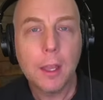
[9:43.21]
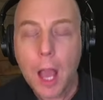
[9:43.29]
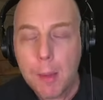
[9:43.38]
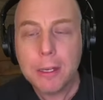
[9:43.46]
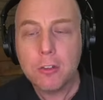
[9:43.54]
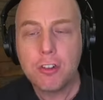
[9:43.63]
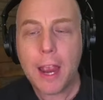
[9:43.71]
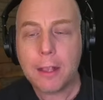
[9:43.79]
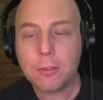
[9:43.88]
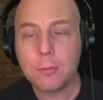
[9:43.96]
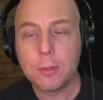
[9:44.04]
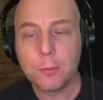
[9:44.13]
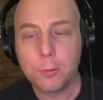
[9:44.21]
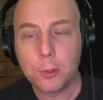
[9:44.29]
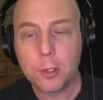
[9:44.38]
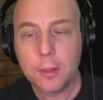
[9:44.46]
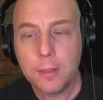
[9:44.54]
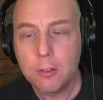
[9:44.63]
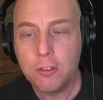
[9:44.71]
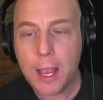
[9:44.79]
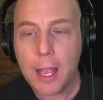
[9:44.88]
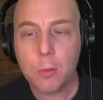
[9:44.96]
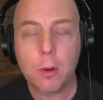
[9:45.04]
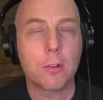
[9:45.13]
I'm in Jacksonville, Florida. The
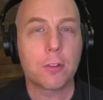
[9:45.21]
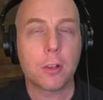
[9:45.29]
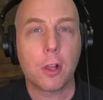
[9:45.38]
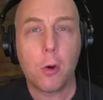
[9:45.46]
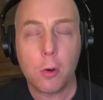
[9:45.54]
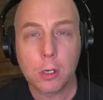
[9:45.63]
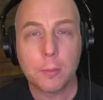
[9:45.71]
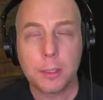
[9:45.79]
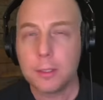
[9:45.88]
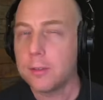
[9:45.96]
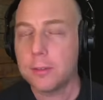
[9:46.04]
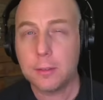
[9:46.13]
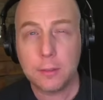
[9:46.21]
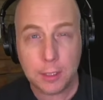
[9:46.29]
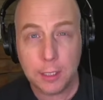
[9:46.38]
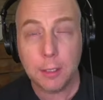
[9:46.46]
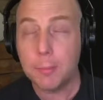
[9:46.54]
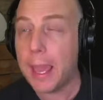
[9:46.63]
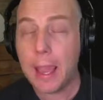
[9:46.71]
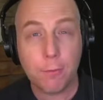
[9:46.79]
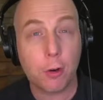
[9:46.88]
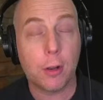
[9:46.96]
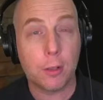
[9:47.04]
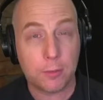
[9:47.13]
Jaguars are the horriblest team
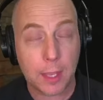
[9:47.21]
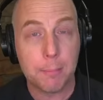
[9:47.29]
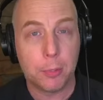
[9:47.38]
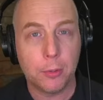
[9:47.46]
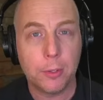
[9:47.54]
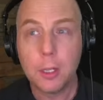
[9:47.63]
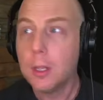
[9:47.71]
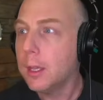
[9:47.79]
ever assembled.